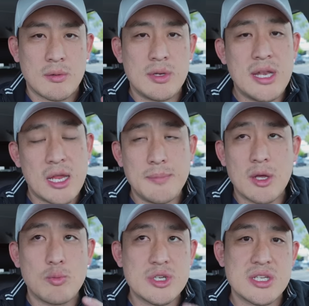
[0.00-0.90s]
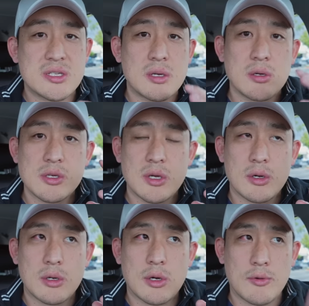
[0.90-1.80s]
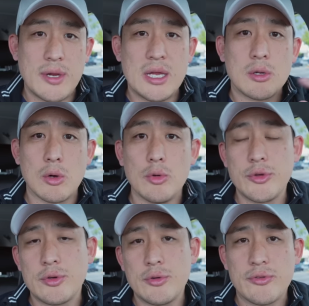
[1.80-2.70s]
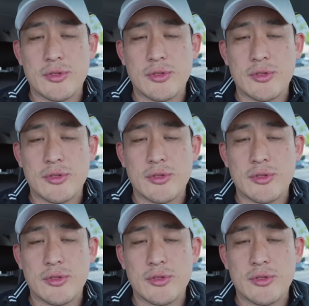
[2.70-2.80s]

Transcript: Naengmyeon, which is Korean cold noodles.